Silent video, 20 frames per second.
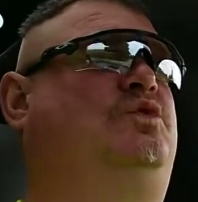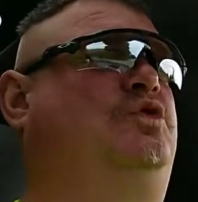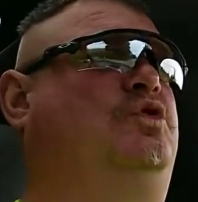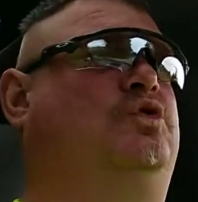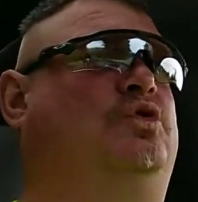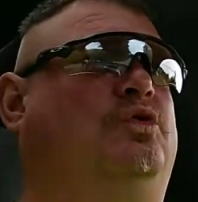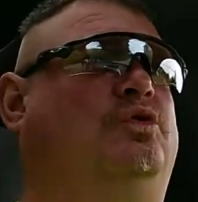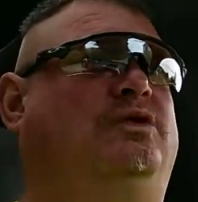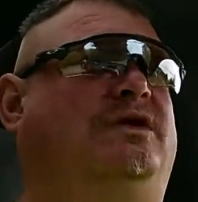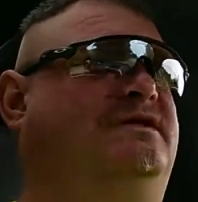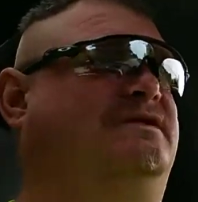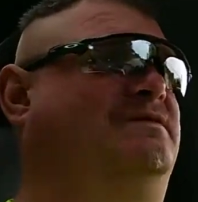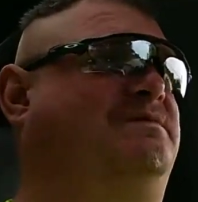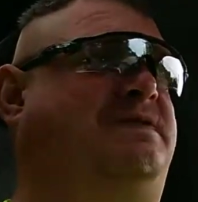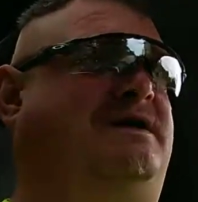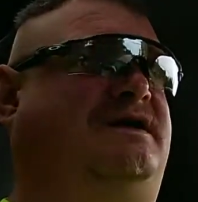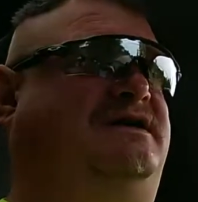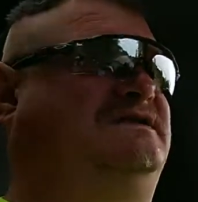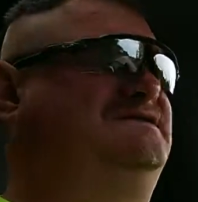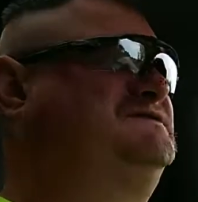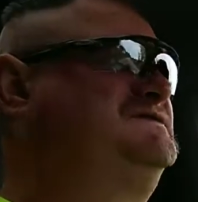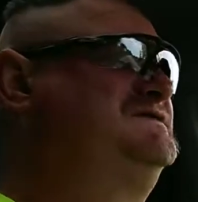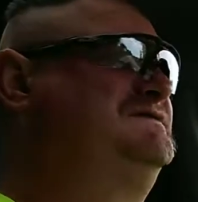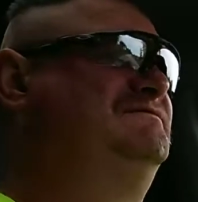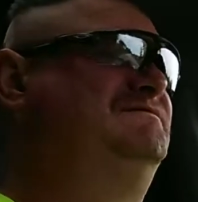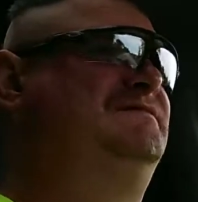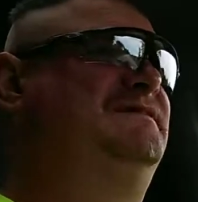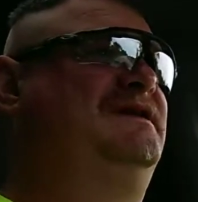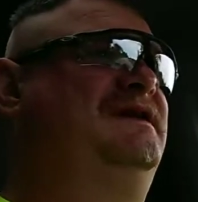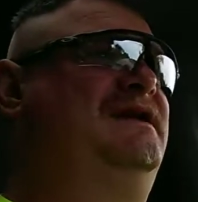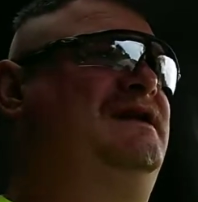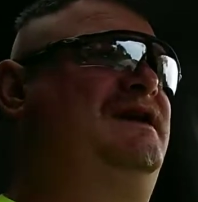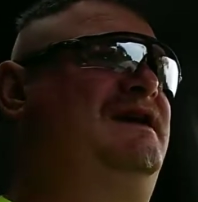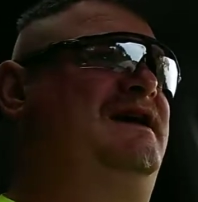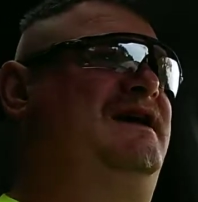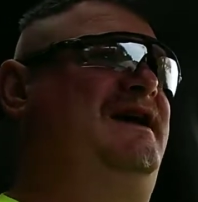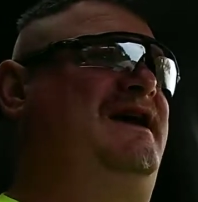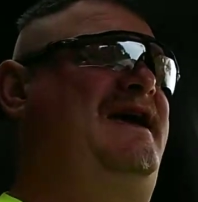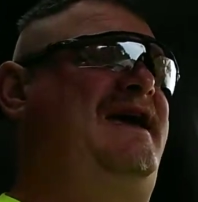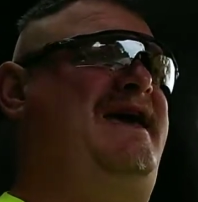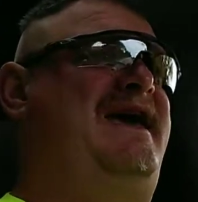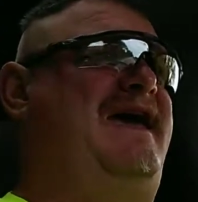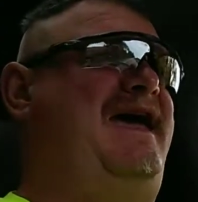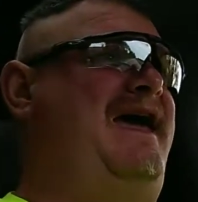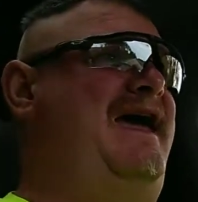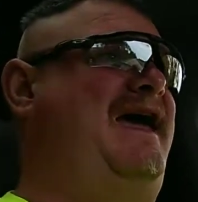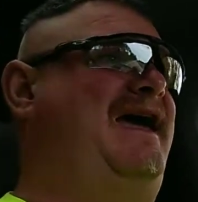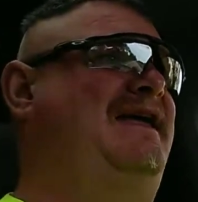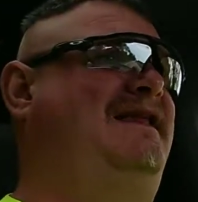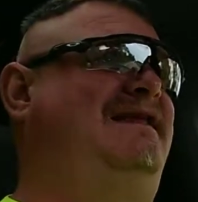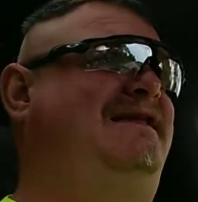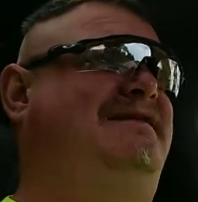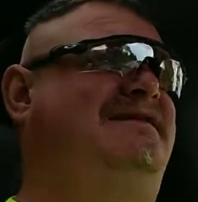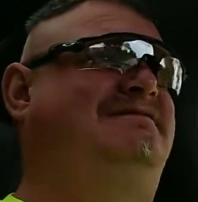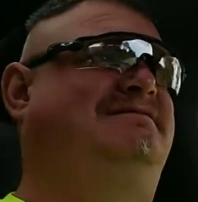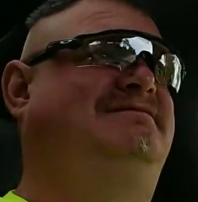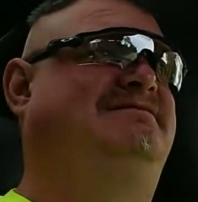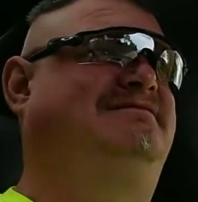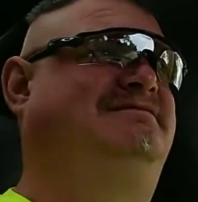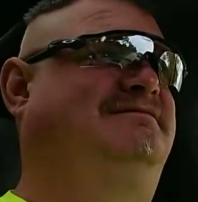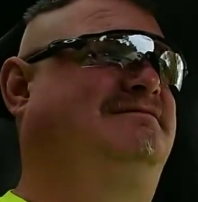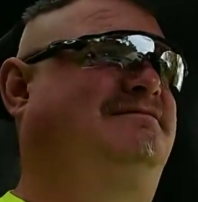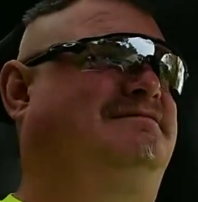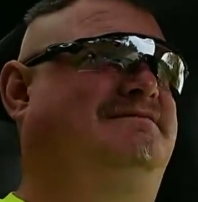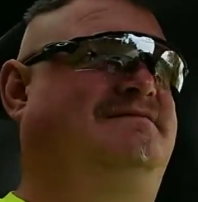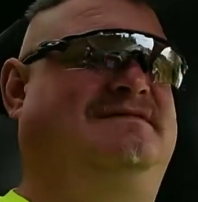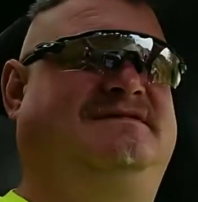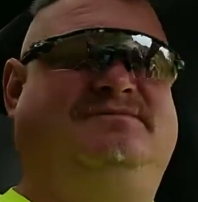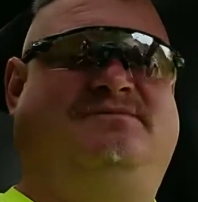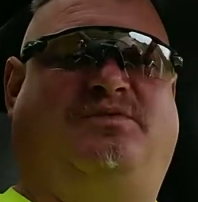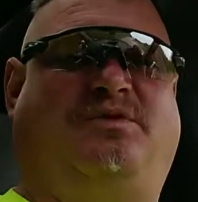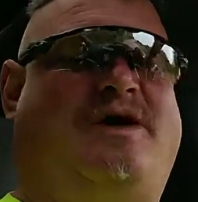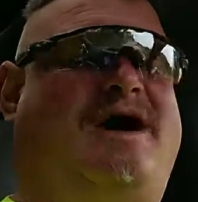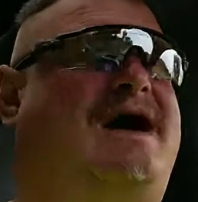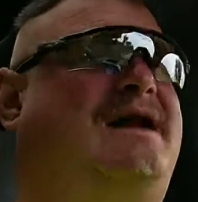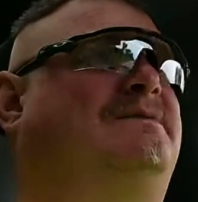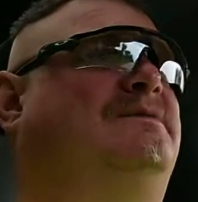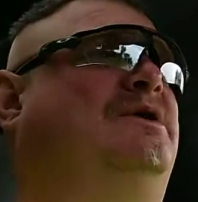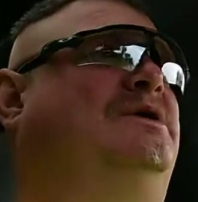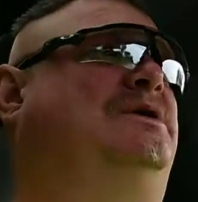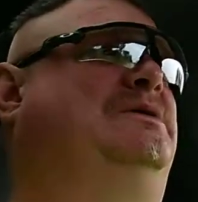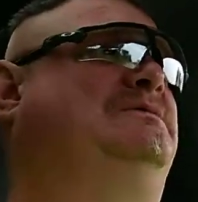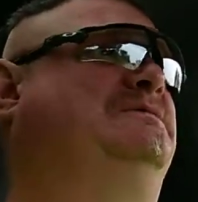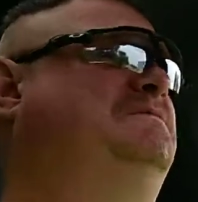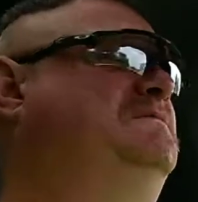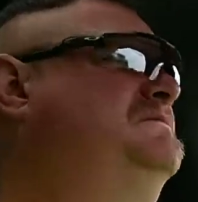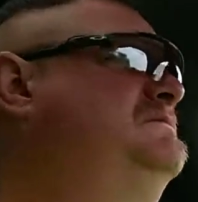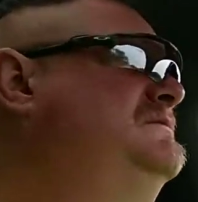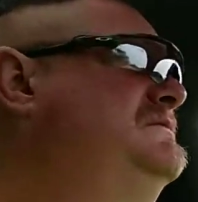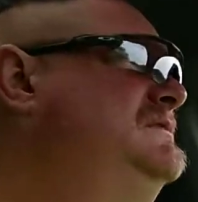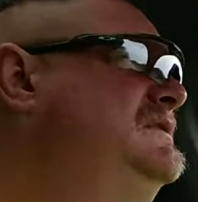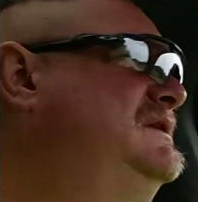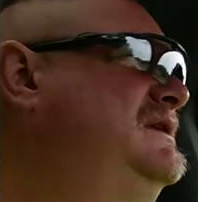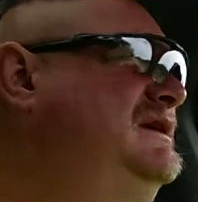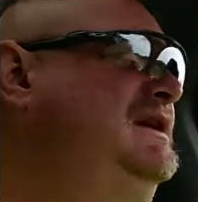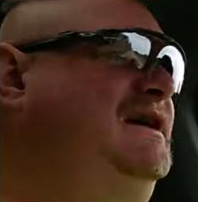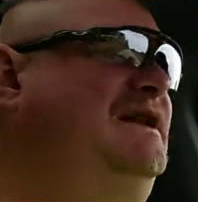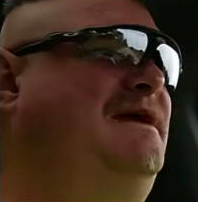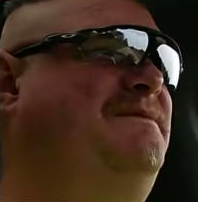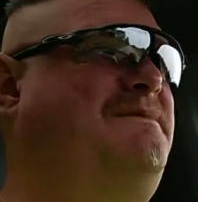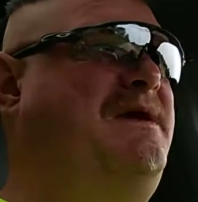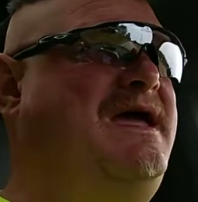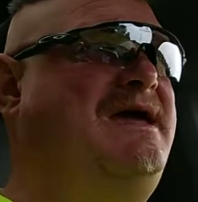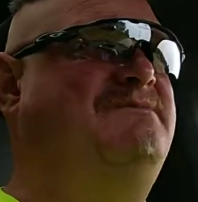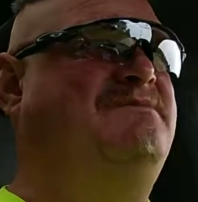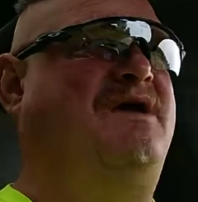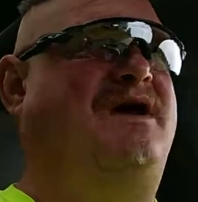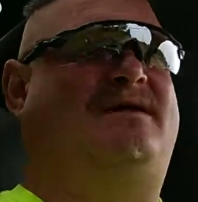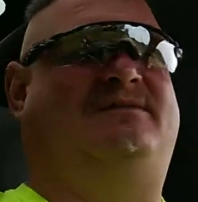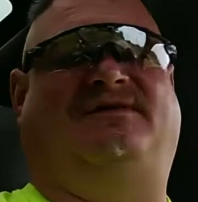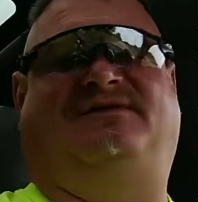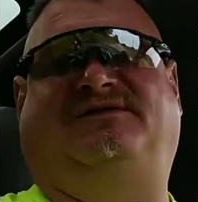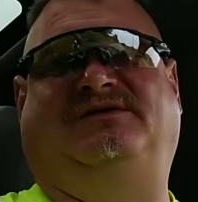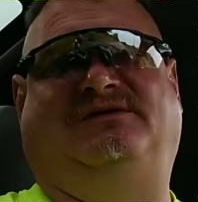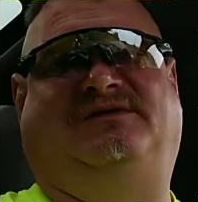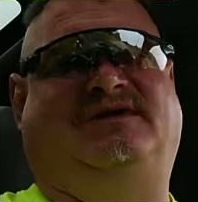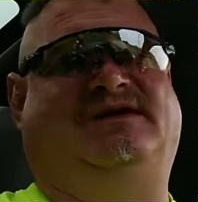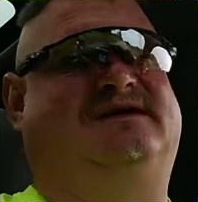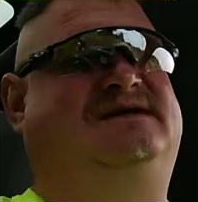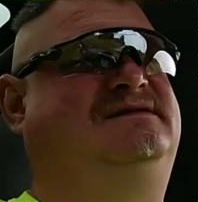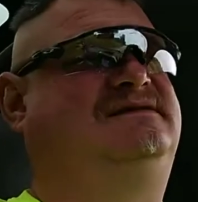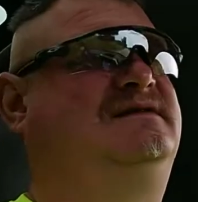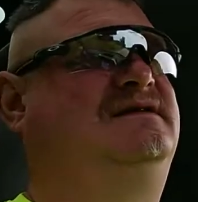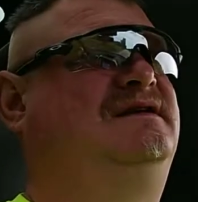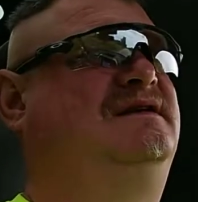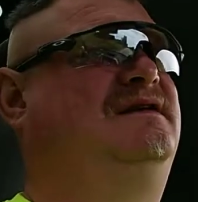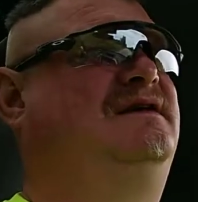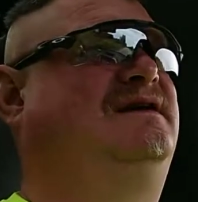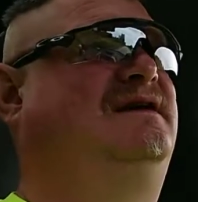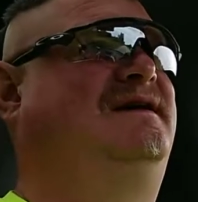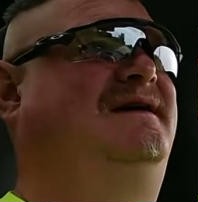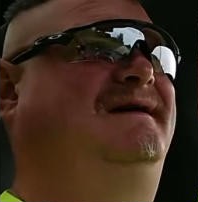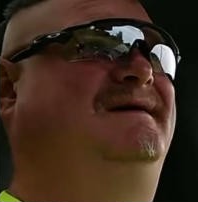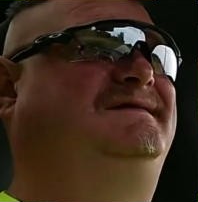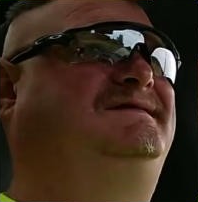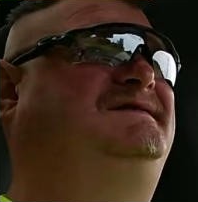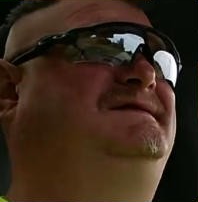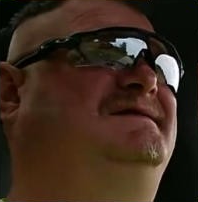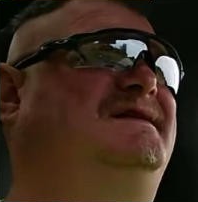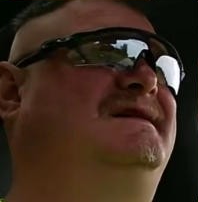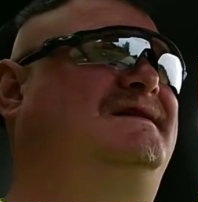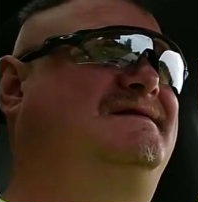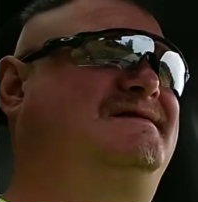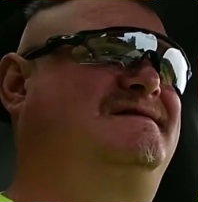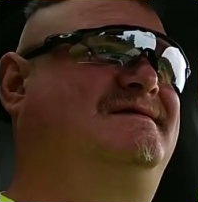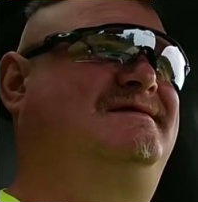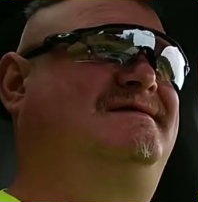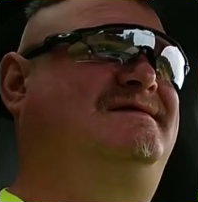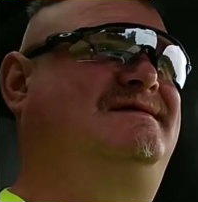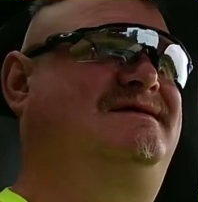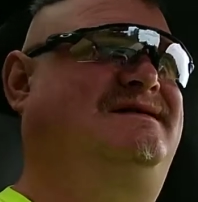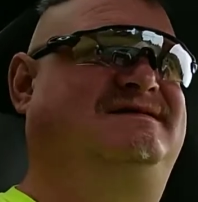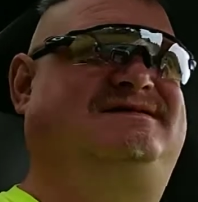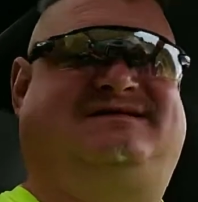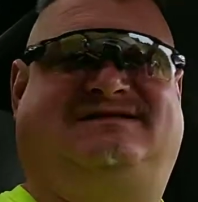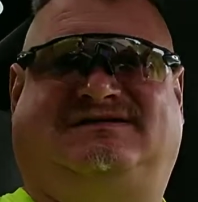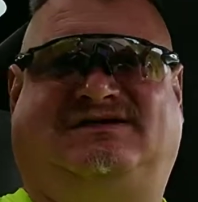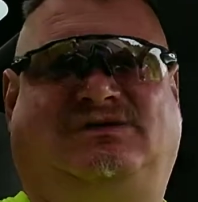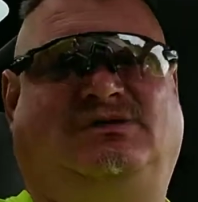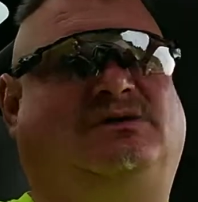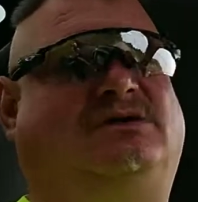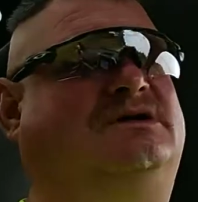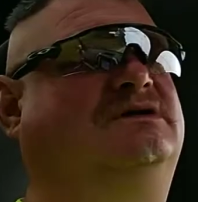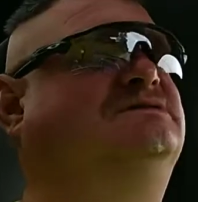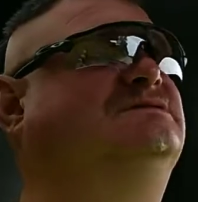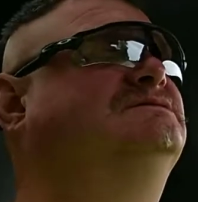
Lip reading: cool little parts and brought them home. I made Mom a few things. And she's like, this is cool.